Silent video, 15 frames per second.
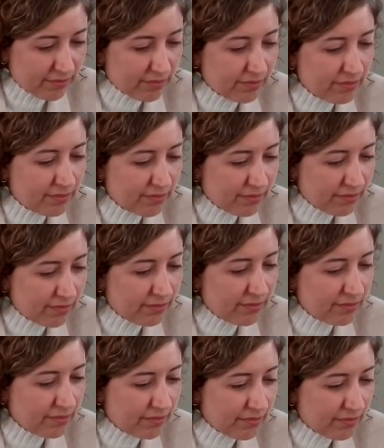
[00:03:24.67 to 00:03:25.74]

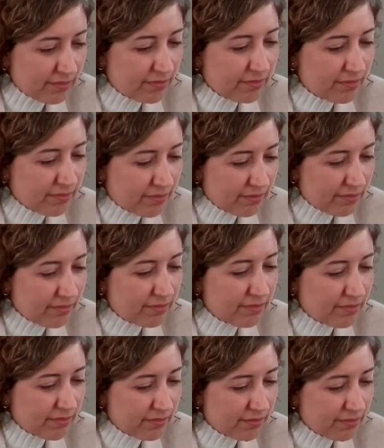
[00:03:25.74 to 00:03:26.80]

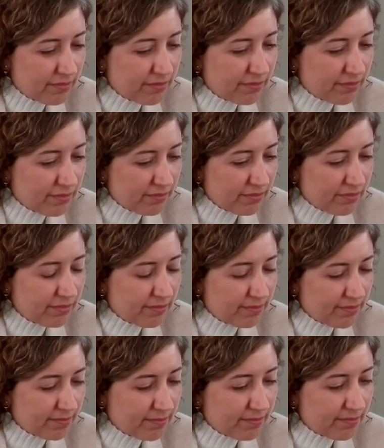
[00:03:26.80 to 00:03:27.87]

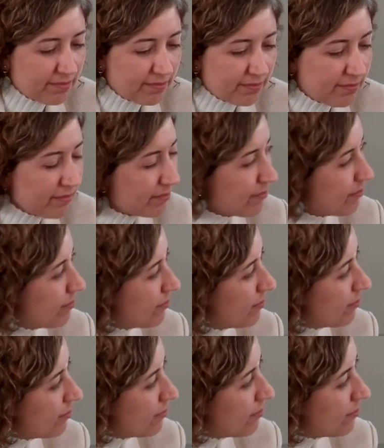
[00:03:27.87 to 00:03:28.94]

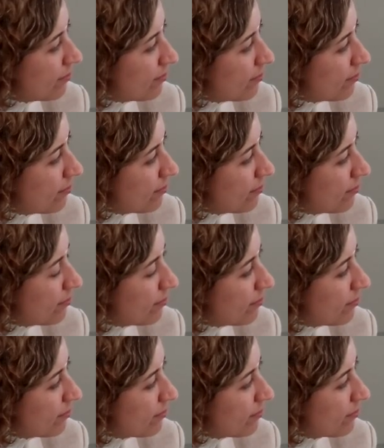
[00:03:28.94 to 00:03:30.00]

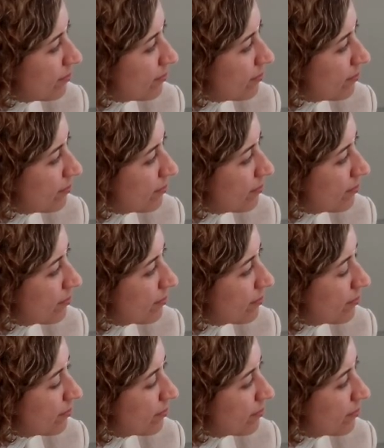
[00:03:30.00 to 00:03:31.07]

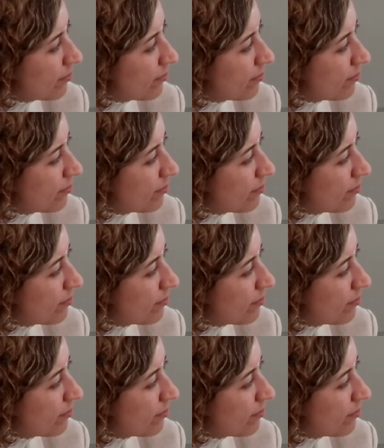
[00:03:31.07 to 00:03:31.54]
No words are spoken by the person on screen.